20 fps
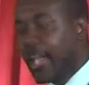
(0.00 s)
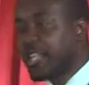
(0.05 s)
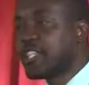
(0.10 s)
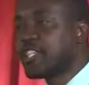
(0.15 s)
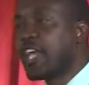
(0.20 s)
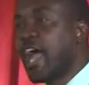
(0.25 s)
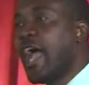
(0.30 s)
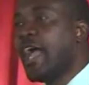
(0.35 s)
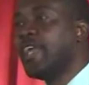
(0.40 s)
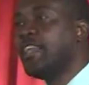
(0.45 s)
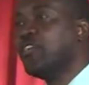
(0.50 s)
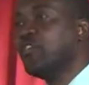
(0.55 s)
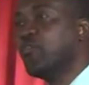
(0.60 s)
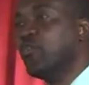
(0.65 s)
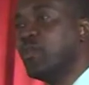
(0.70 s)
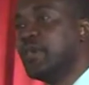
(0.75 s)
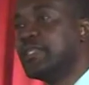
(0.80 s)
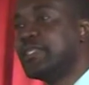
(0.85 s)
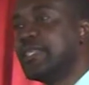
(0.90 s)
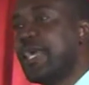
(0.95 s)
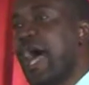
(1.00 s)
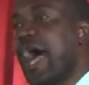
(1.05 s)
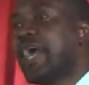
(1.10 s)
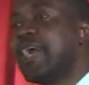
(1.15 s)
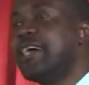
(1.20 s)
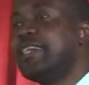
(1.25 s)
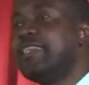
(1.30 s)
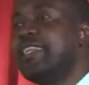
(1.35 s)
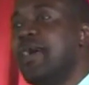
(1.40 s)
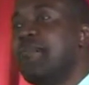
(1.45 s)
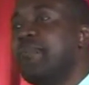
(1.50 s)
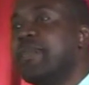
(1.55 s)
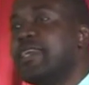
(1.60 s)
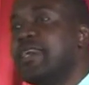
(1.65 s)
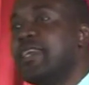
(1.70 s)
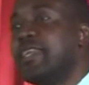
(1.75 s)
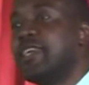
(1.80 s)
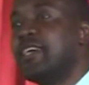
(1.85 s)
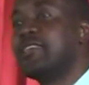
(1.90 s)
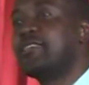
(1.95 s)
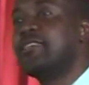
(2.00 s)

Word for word: a child who is academically